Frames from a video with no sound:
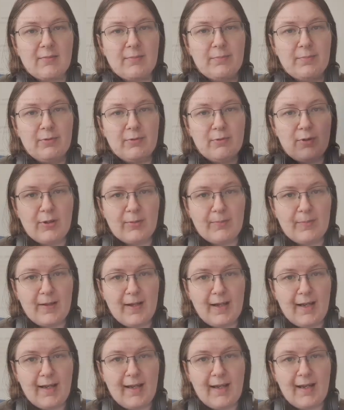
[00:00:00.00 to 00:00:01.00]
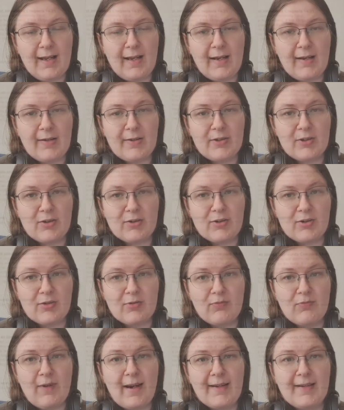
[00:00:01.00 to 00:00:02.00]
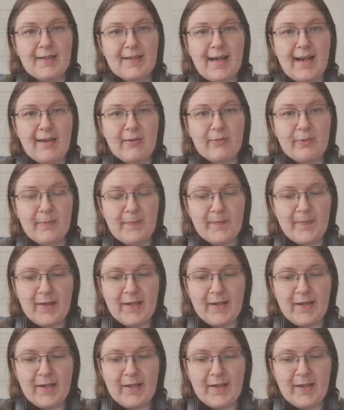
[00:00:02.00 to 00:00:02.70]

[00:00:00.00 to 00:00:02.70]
book and to write down